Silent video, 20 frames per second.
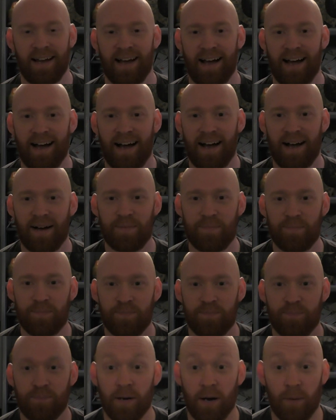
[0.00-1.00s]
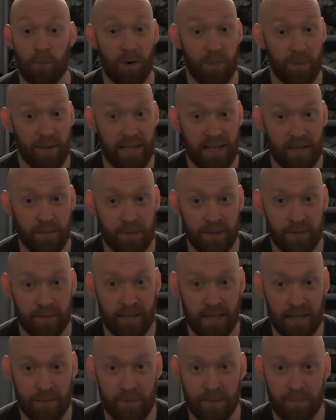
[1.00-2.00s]
But I will be
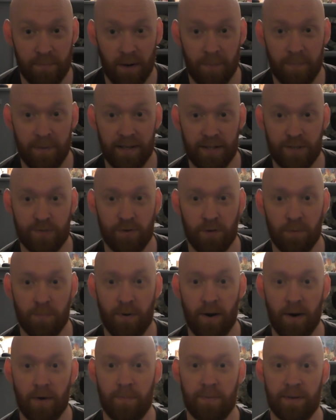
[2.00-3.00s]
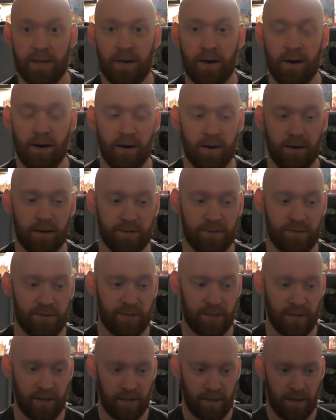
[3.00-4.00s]
keeping my PS4 Pro
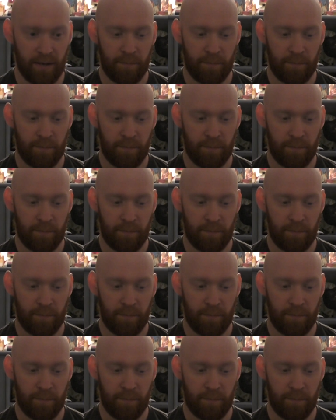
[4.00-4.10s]
because